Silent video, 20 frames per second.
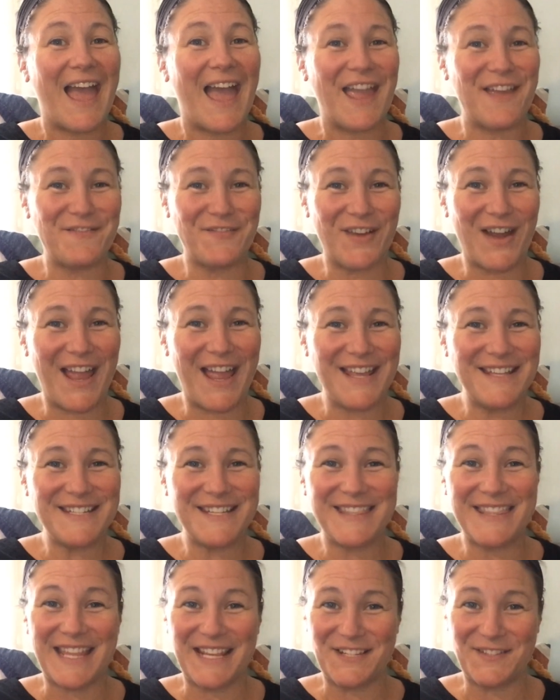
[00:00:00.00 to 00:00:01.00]
Hey friend,
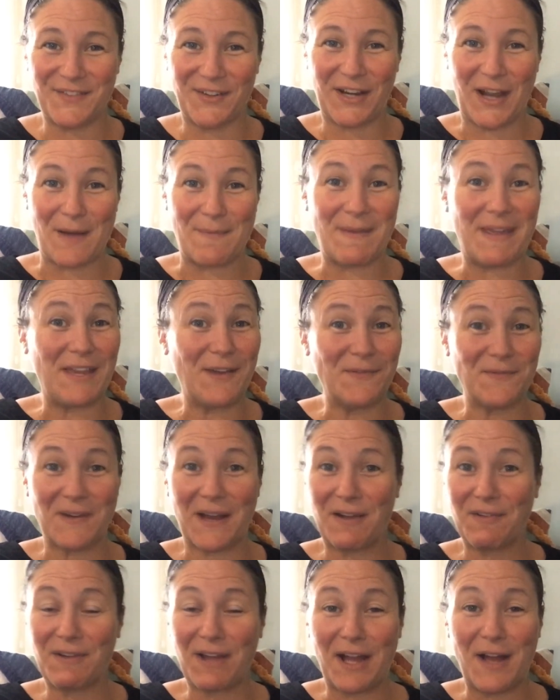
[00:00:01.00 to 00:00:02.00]
thanks for coming.
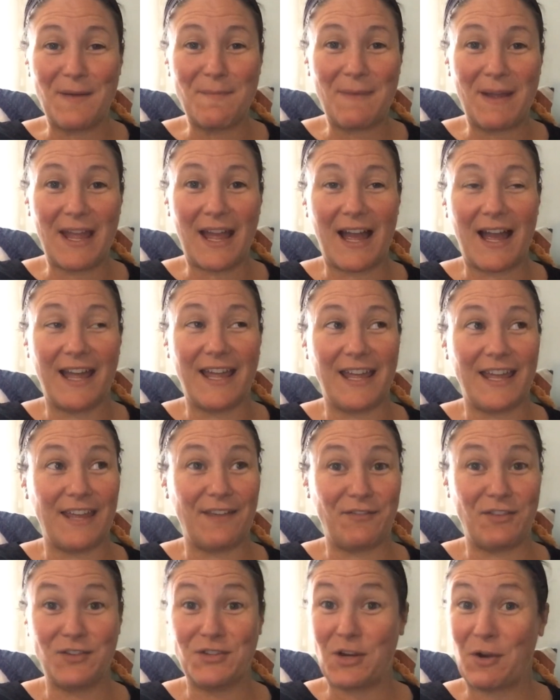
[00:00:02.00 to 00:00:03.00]
Welcome. I,
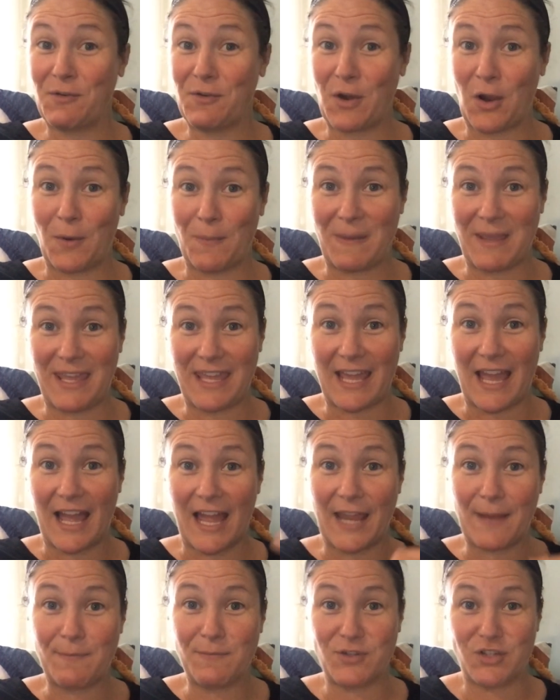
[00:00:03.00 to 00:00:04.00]
if you don't know me,
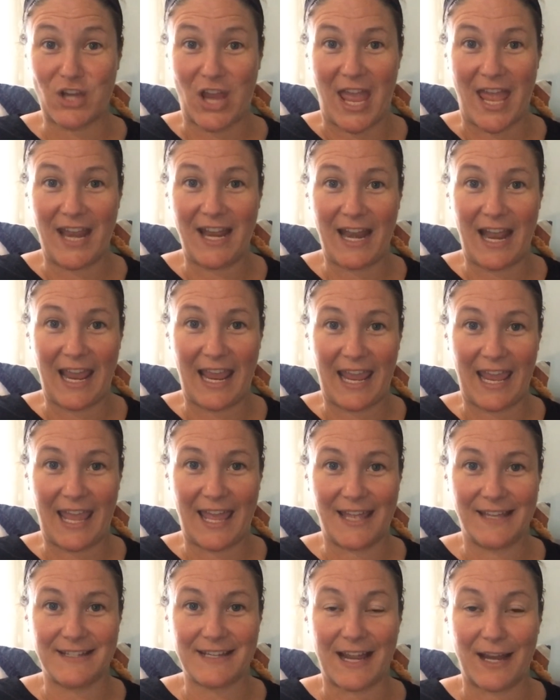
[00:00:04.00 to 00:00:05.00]
I'm Jenn
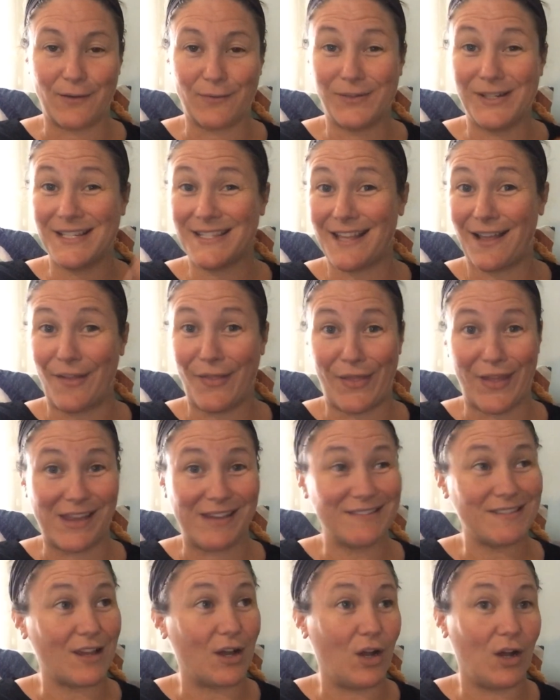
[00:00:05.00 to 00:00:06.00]
and I resell
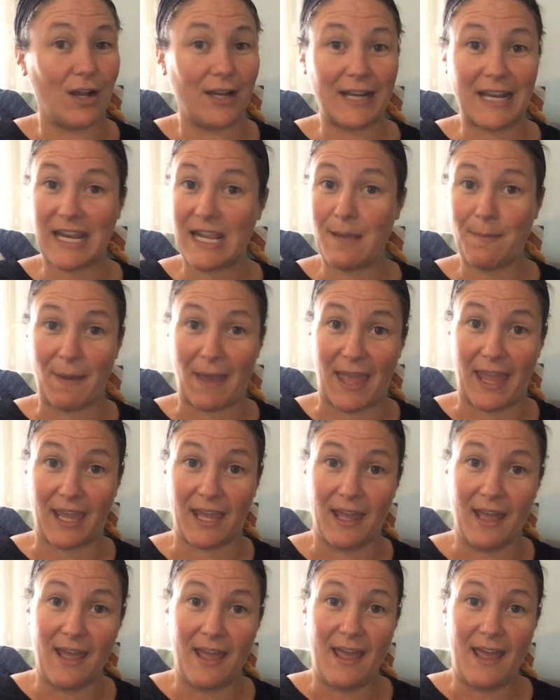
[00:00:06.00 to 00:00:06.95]
things on eBay.